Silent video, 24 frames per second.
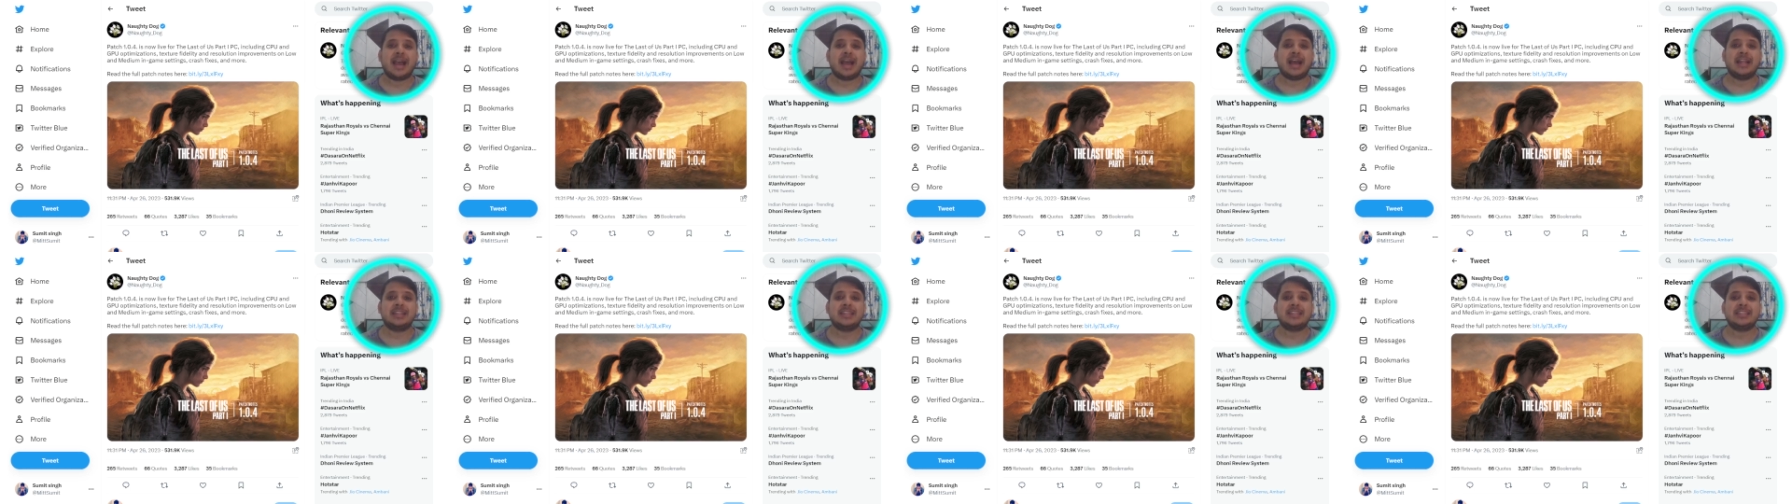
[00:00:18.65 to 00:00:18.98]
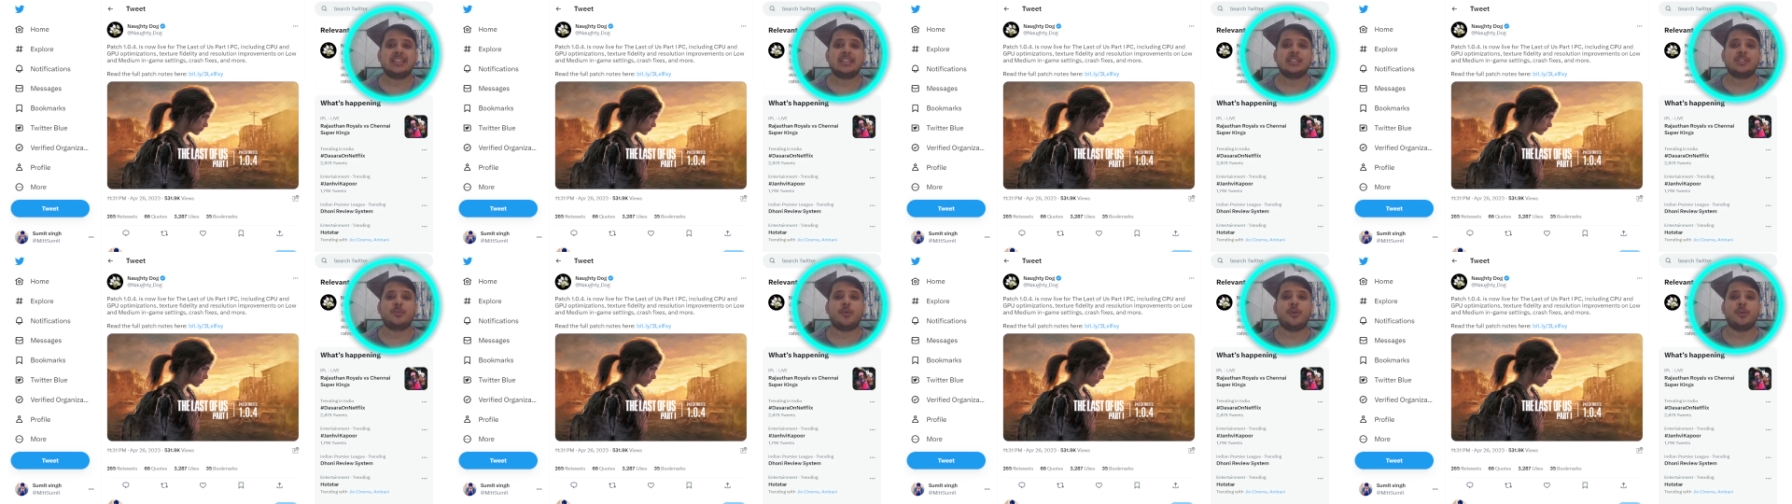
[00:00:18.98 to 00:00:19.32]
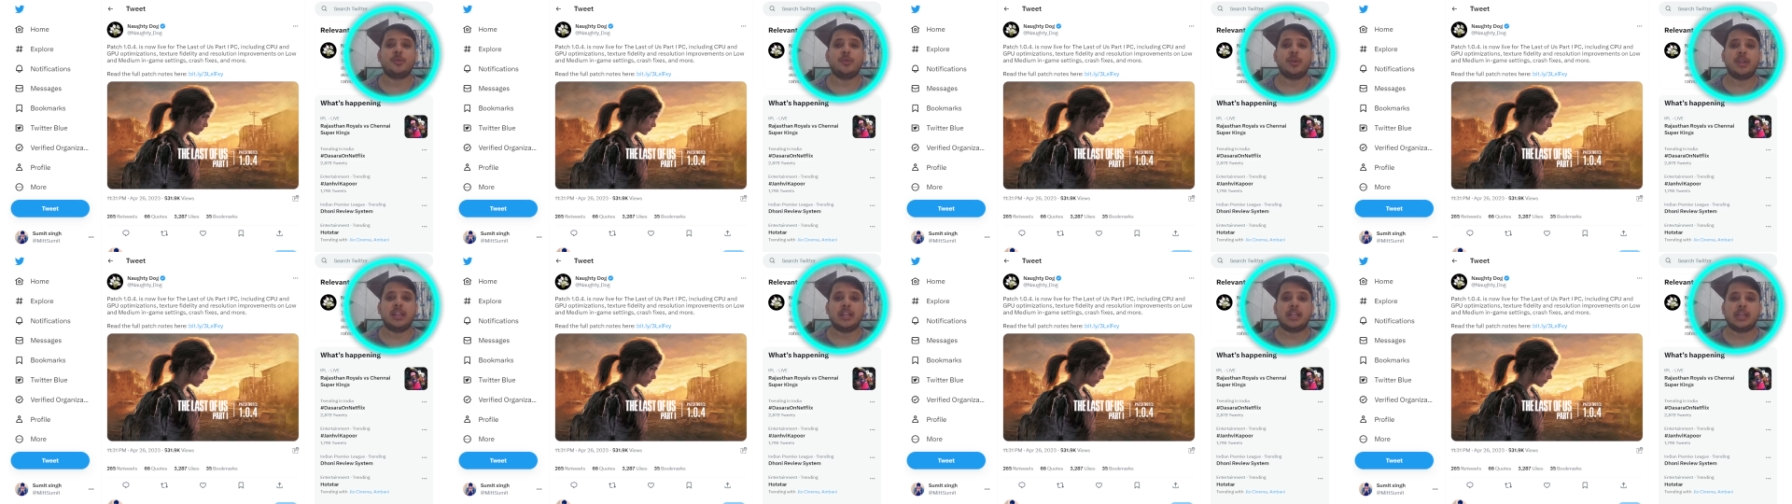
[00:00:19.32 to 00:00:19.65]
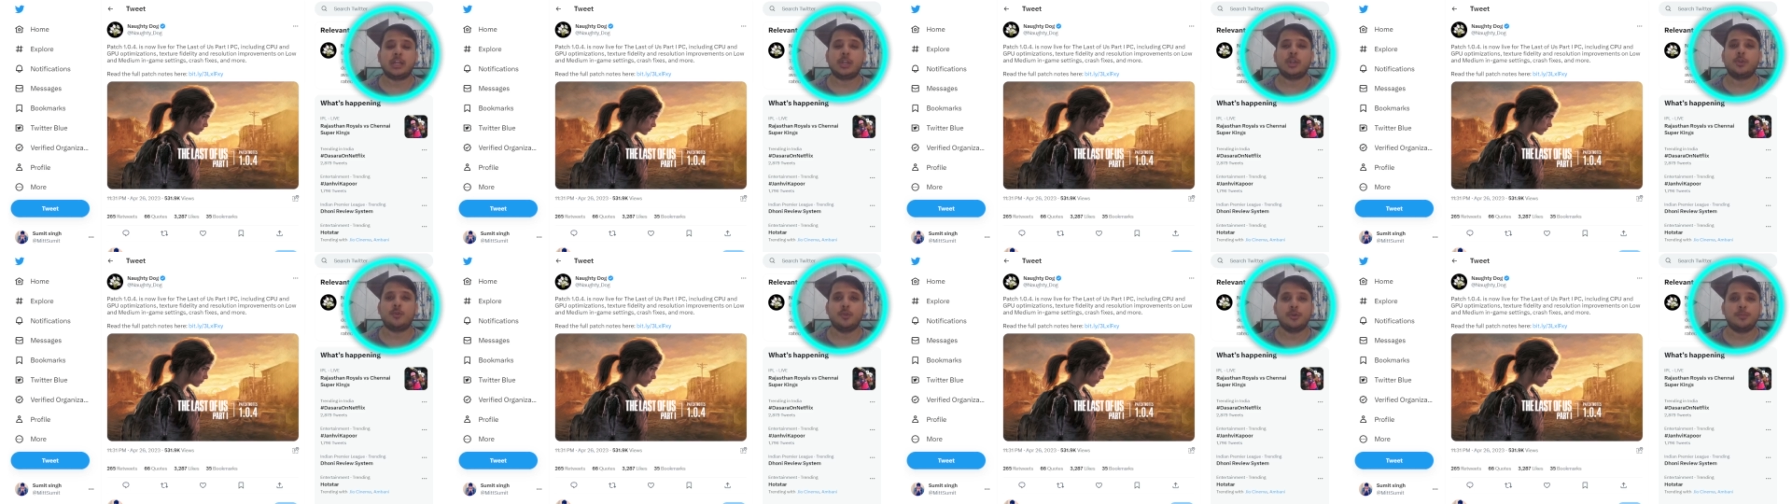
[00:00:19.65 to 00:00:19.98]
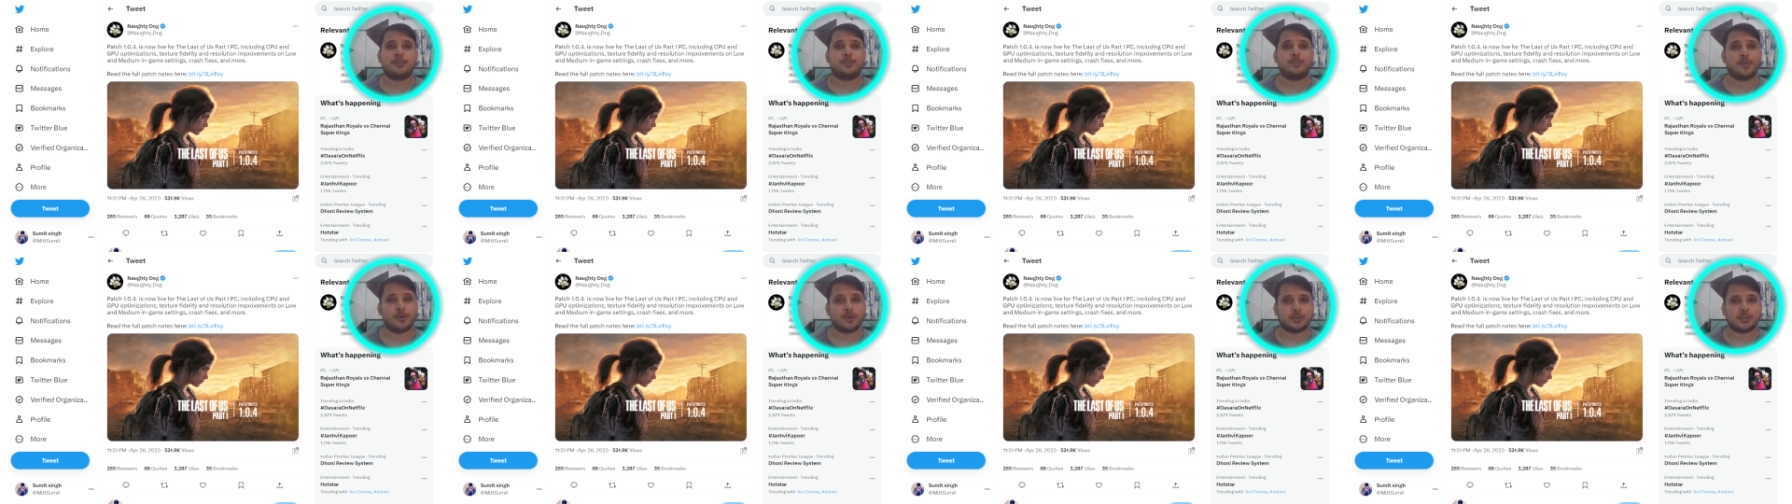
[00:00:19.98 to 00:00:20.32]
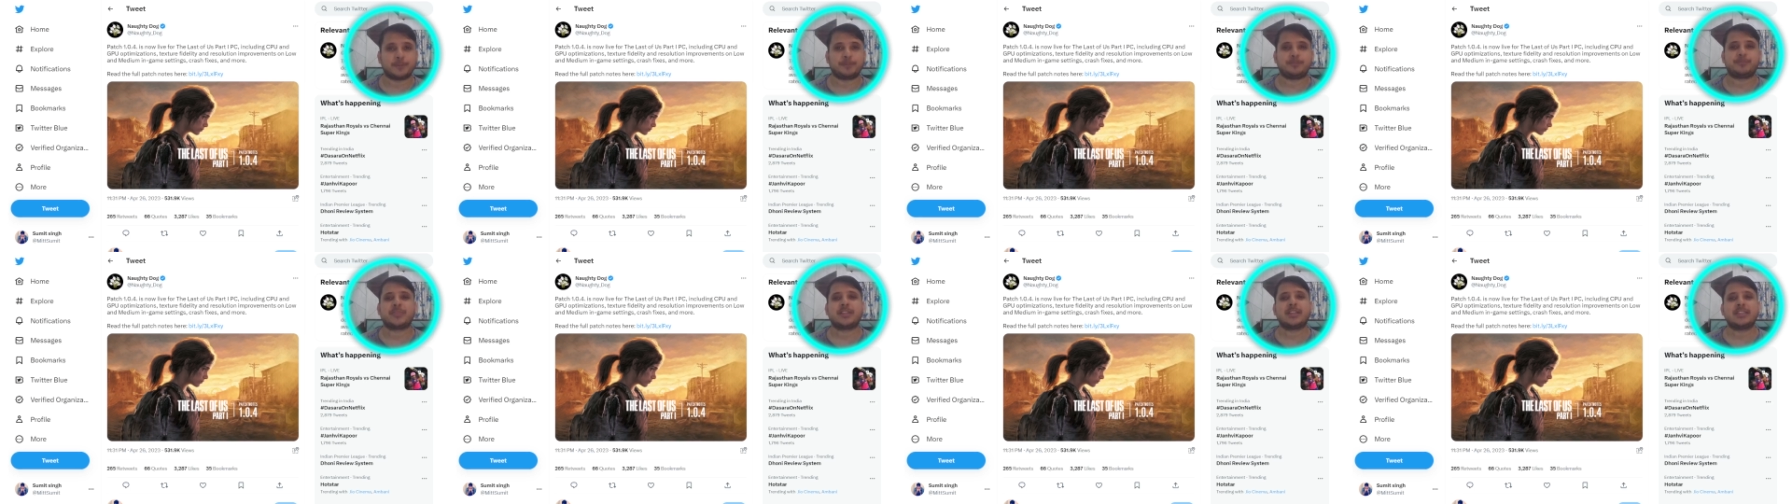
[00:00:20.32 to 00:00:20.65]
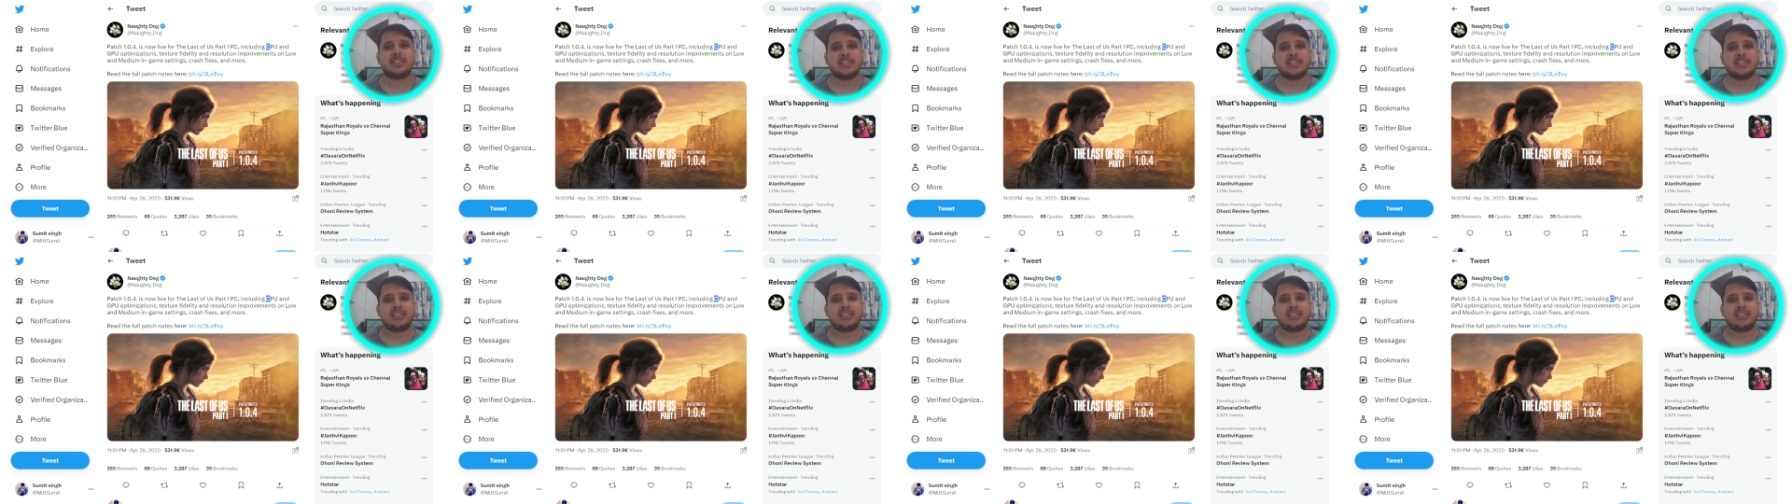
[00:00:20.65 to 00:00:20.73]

and this is going to include both